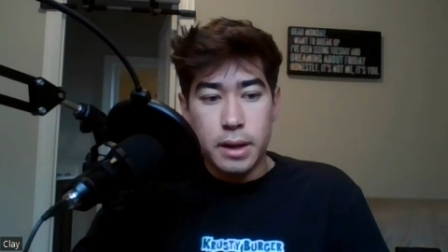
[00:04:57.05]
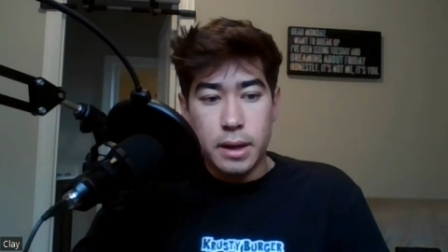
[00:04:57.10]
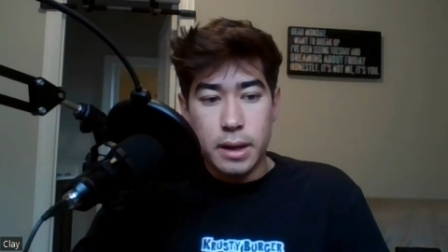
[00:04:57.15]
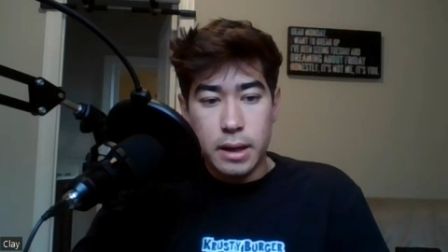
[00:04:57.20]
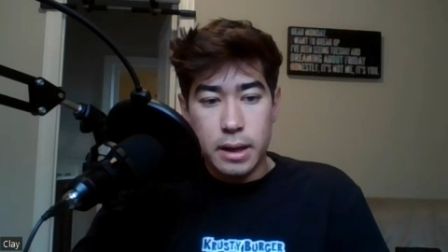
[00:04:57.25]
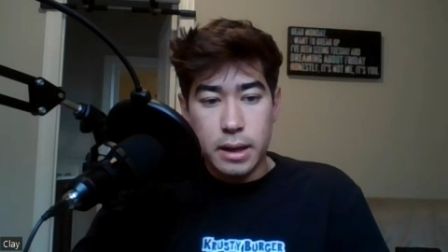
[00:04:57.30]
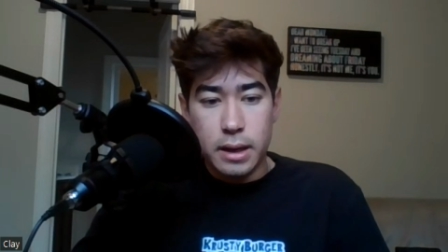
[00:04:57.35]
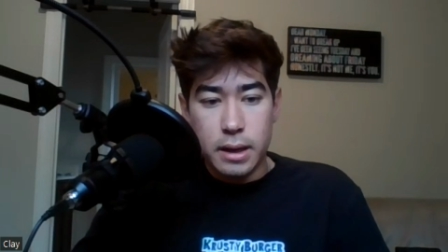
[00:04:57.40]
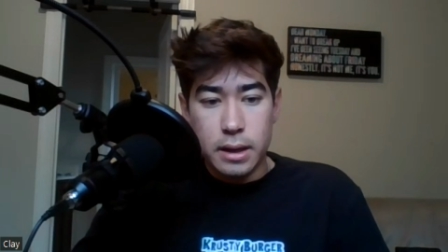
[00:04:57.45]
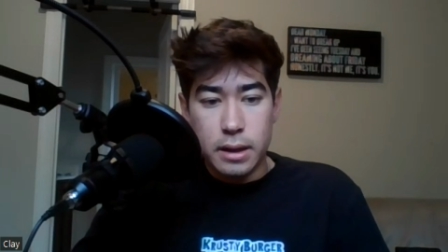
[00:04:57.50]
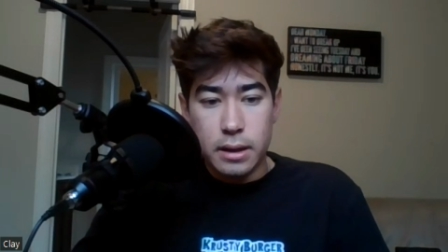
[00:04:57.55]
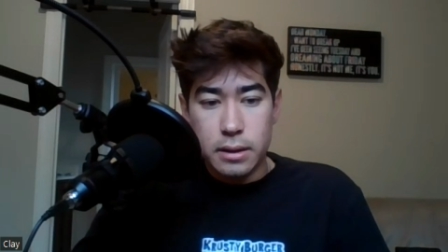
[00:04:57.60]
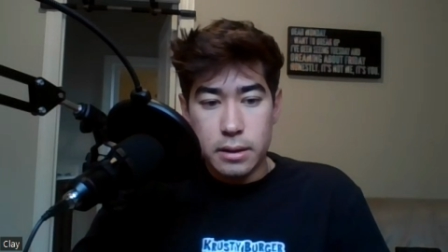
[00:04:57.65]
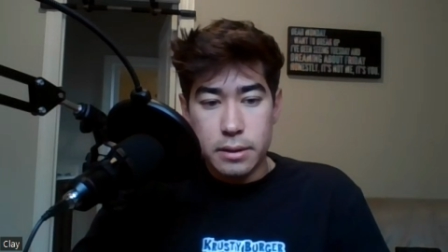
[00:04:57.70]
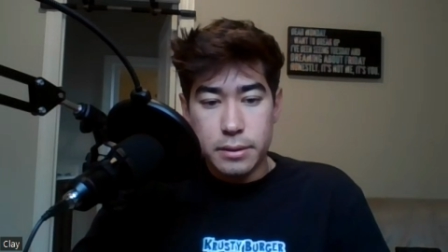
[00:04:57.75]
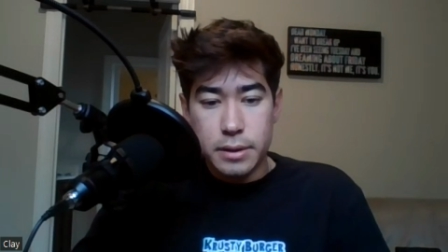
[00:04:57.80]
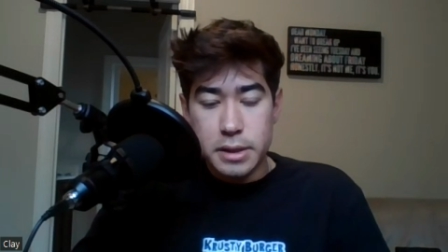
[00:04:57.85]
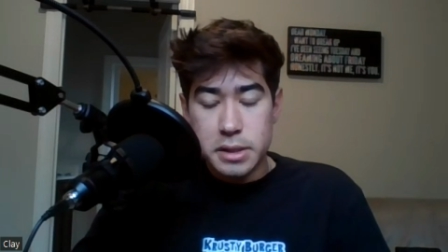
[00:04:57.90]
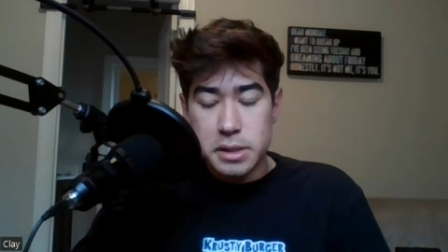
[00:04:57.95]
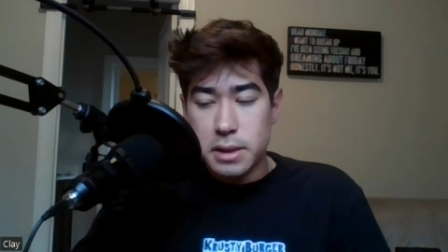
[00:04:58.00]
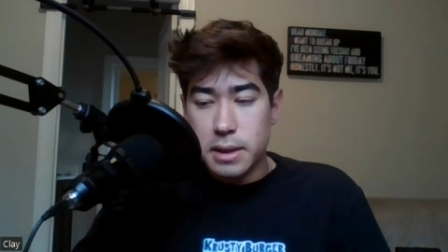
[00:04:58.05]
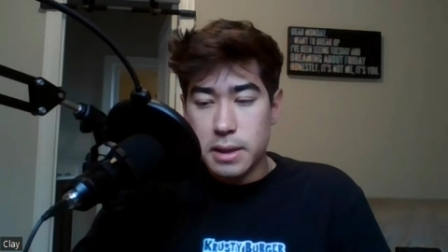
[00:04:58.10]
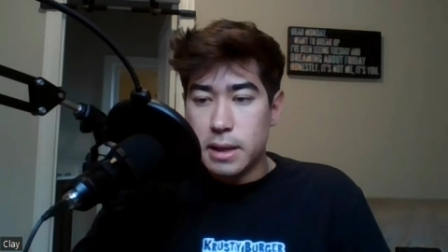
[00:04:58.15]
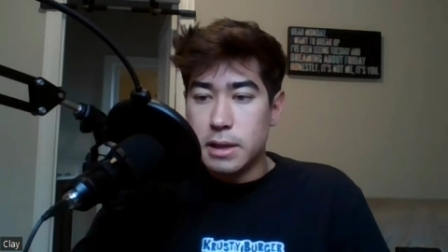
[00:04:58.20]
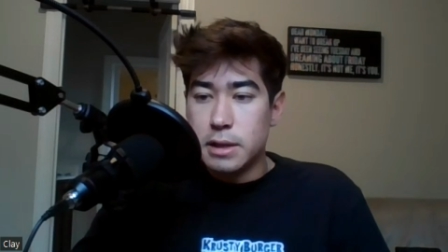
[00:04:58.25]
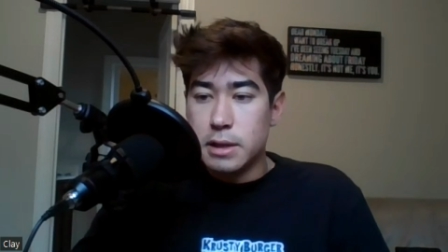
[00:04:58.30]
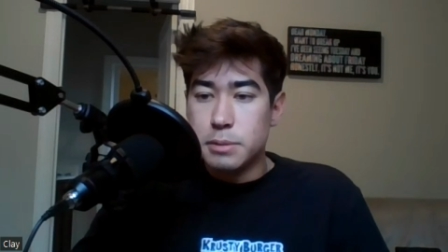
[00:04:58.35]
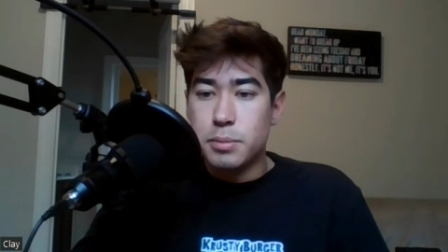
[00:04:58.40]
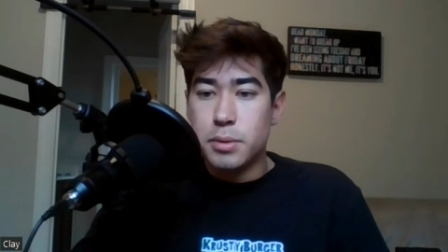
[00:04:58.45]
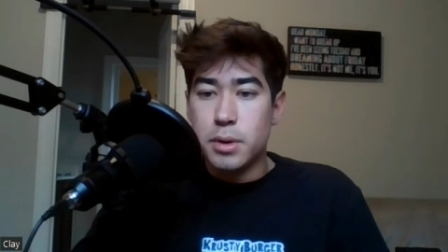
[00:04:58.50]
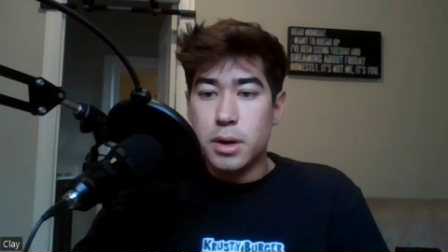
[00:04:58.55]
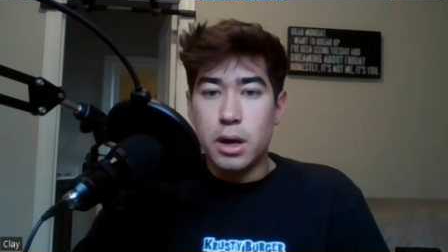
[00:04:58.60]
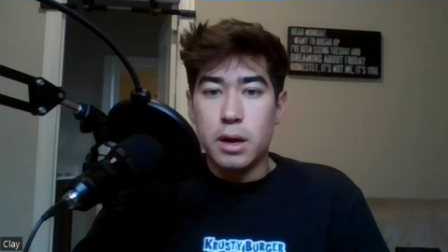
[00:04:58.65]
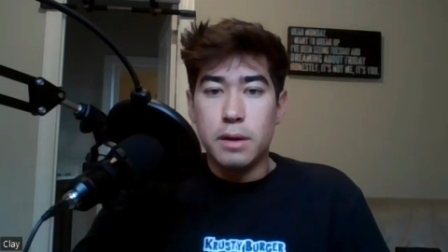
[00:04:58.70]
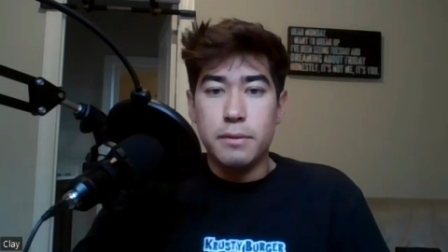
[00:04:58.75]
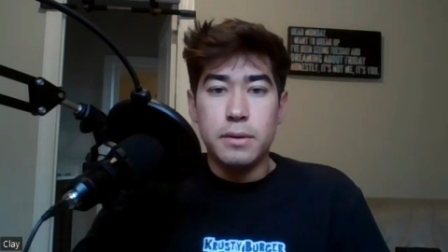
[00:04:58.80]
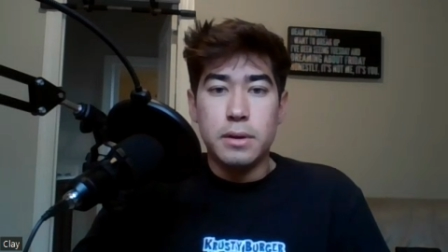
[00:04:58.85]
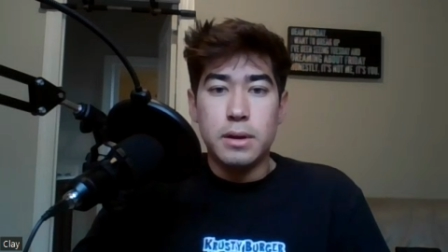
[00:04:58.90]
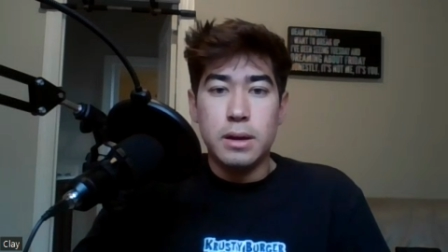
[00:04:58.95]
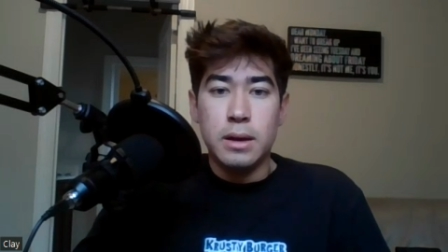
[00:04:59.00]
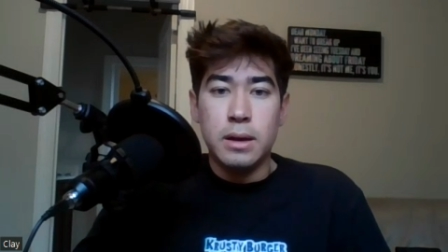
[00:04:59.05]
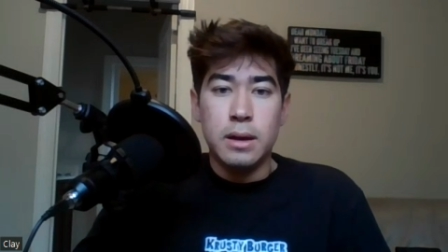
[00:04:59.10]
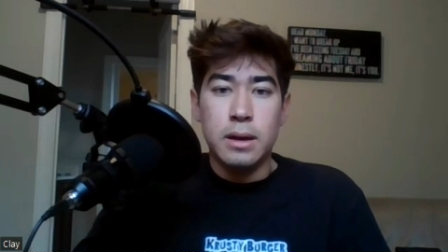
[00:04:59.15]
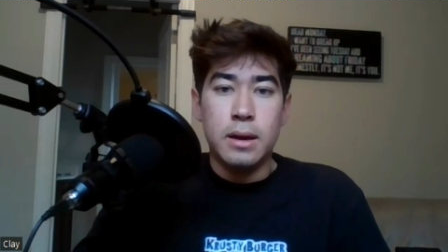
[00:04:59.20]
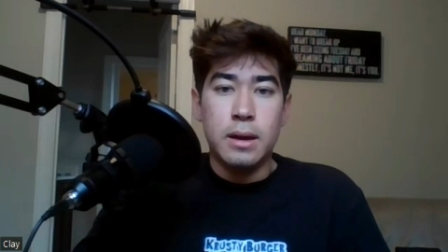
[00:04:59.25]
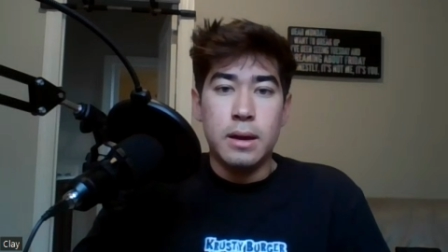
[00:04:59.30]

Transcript: and the rest of that is profit